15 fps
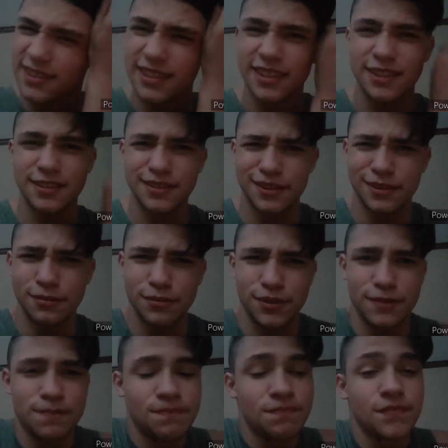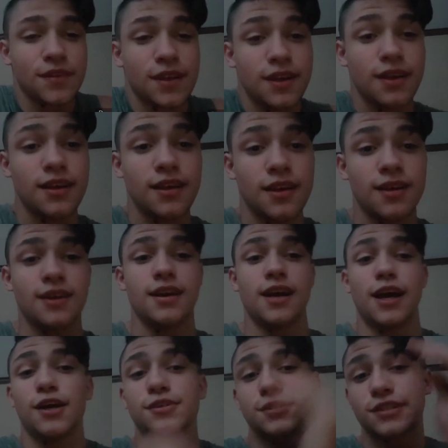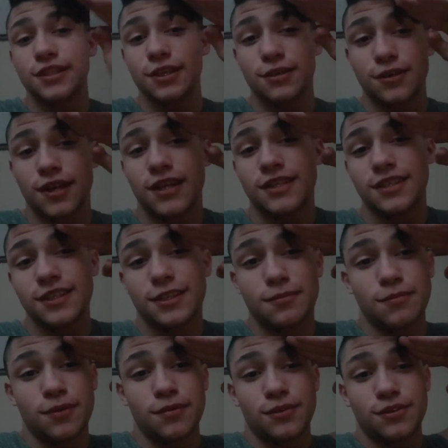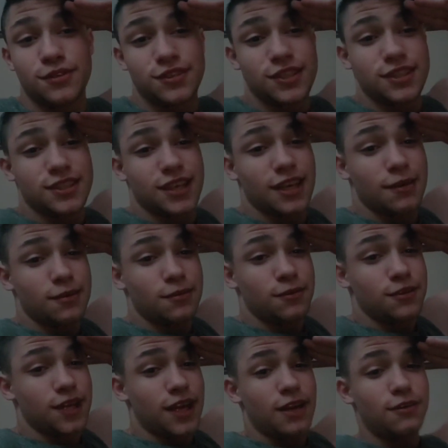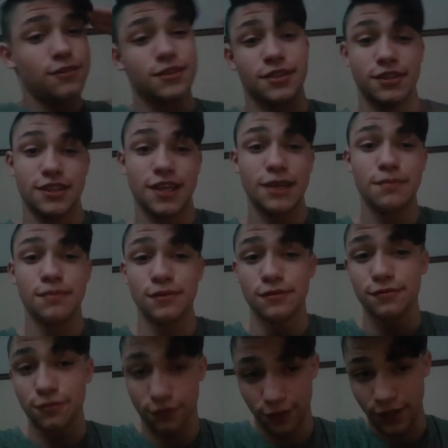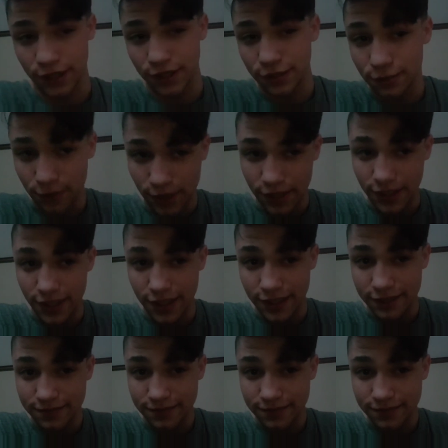I don't know, but I'll see y'all guys later. Bubba3681 out and keep it freaking redneck.